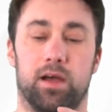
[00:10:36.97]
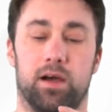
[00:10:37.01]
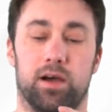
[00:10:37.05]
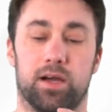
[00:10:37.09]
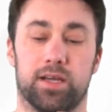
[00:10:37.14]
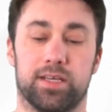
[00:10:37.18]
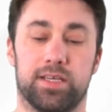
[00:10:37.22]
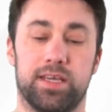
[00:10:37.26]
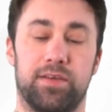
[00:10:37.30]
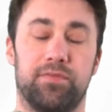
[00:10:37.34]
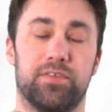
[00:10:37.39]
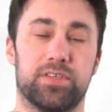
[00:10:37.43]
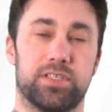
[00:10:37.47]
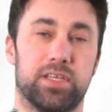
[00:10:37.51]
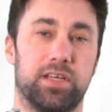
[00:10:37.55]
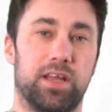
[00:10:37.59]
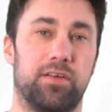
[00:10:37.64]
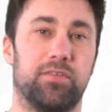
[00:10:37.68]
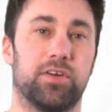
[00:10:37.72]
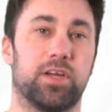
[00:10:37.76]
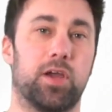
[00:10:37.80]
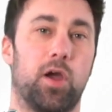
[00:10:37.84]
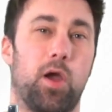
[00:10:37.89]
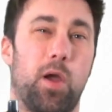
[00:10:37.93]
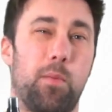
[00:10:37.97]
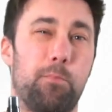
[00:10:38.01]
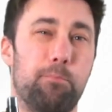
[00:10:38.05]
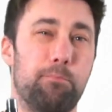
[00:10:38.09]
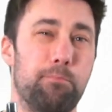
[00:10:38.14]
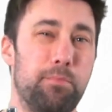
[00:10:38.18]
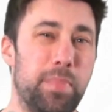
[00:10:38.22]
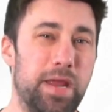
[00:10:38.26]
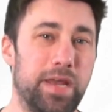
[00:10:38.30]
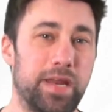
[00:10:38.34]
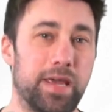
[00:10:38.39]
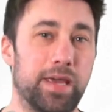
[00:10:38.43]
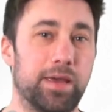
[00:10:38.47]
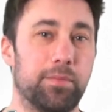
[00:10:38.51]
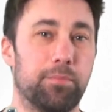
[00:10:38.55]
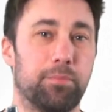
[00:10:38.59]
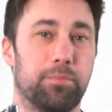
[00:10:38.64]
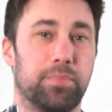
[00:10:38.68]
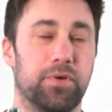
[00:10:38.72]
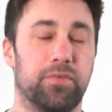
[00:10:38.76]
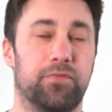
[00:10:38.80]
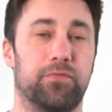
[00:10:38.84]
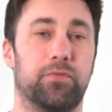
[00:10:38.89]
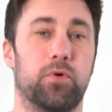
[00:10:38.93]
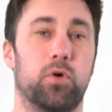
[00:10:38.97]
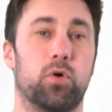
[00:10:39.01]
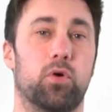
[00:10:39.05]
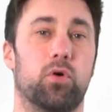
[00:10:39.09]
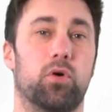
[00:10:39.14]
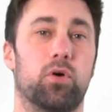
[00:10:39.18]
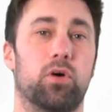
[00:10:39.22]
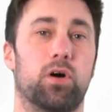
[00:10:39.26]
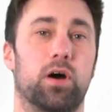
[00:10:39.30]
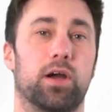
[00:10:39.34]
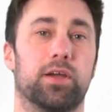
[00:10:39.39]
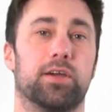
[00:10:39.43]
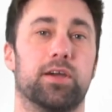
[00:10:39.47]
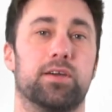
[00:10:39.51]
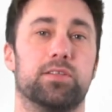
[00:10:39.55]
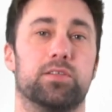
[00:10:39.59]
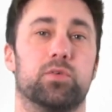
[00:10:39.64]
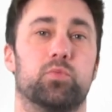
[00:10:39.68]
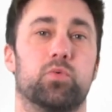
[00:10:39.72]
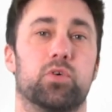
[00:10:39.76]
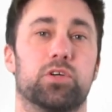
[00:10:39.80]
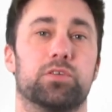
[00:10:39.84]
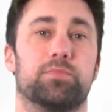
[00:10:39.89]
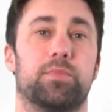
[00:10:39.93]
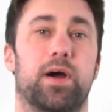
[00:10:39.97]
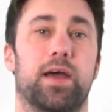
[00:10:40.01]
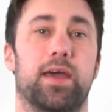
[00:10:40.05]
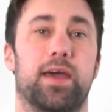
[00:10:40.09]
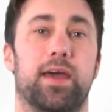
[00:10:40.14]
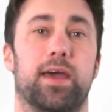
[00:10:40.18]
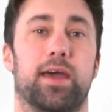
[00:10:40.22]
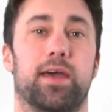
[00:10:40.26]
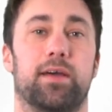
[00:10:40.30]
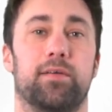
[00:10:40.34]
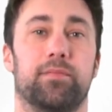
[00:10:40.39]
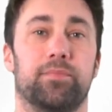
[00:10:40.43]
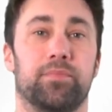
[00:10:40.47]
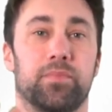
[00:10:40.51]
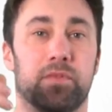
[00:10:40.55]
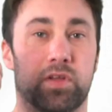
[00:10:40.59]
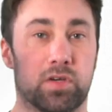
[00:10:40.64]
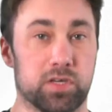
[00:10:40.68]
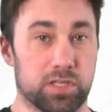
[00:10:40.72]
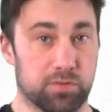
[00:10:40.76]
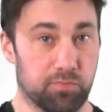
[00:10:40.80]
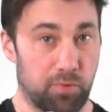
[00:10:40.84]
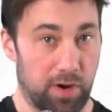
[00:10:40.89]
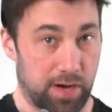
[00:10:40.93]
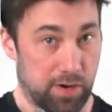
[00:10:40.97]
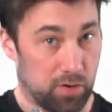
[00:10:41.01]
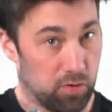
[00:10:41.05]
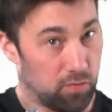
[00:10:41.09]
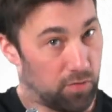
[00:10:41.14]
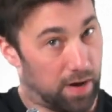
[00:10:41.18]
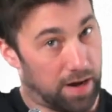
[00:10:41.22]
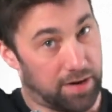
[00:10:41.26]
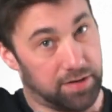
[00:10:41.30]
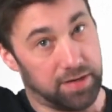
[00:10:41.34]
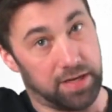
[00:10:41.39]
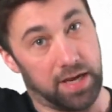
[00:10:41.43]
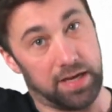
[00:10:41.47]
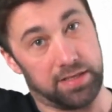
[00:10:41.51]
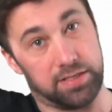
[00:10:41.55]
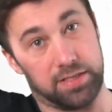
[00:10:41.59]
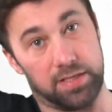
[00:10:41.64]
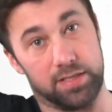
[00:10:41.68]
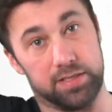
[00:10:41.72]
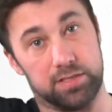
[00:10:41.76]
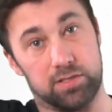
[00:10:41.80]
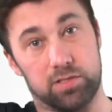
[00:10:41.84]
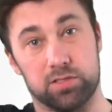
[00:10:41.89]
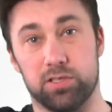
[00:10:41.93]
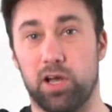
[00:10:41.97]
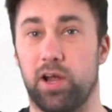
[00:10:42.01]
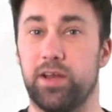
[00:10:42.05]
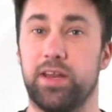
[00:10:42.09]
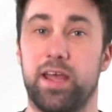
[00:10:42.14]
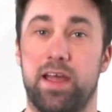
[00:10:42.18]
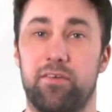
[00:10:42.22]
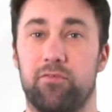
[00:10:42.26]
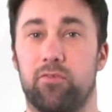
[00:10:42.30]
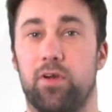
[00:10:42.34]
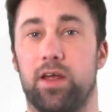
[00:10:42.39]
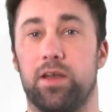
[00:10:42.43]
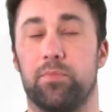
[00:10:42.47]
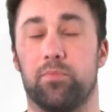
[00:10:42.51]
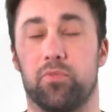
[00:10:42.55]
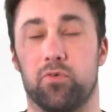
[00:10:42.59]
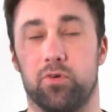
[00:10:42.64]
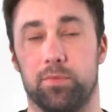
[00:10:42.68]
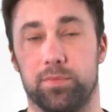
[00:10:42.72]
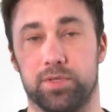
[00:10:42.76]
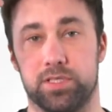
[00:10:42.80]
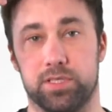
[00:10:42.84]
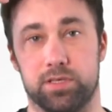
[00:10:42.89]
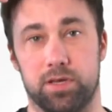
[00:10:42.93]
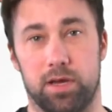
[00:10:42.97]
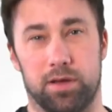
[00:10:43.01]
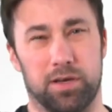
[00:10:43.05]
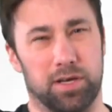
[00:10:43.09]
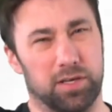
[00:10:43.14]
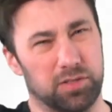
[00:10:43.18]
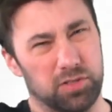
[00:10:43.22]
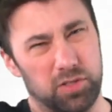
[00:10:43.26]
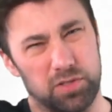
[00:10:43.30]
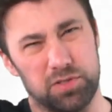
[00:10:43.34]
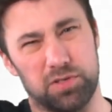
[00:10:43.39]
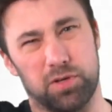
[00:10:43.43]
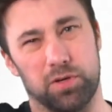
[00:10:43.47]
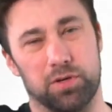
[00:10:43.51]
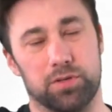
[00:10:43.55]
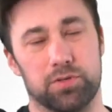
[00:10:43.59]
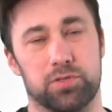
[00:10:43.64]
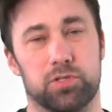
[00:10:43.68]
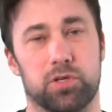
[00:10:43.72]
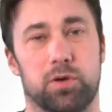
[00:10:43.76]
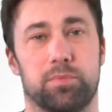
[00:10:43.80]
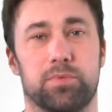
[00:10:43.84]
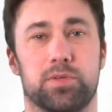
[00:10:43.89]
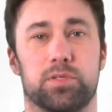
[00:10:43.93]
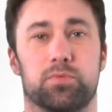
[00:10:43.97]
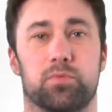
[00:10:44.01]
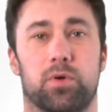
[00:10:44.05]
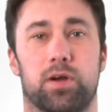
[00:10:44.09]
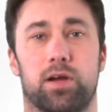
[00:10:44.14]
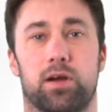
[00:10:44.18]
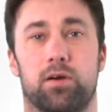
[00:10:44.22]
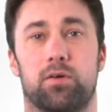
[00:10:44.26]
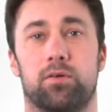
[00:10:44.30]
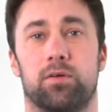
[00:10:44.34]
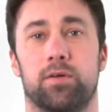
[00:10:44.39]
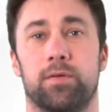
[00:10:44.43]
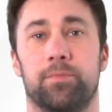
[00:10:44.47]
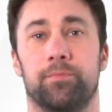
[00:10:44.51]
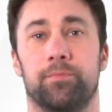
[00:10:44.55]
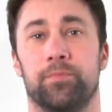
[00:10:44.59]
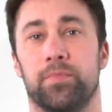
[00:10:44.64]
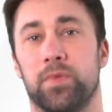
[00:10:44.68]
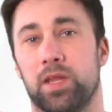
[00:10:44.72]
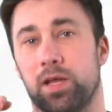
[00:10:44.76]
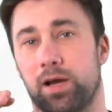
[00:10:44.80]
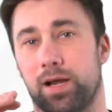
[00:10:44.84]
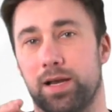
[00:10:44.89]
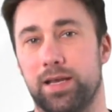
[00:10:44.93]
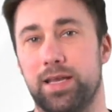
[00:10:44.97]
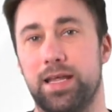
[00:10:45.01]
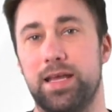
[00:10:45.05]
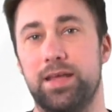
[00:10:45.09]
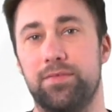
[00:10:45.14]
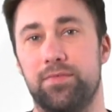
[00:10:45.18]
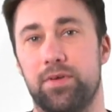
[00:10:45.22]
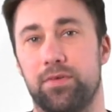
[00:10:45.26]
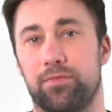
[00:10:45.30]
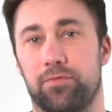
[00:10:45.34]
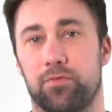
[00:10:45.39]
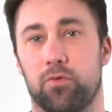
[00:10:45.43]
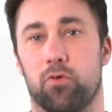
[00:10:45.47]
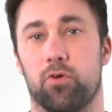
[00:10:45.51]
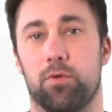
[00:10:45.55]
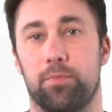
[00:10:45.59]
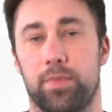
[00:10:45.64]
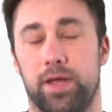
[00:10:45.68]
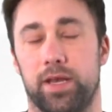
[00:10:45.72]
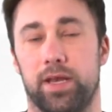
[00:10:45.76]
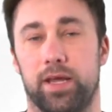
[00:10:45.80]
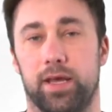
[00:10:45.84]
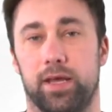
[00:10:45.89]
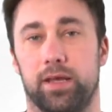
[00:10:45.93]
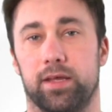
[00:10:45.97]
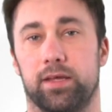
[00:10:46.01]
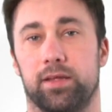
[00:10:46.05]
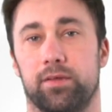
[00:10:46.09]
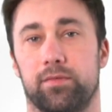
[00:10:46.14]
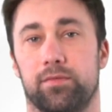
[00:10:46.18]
I give this another go a minute before I go to wash my hair. I spray all around the edges because I only have around the perimeter, and I do it on top as well. I leave it for a minute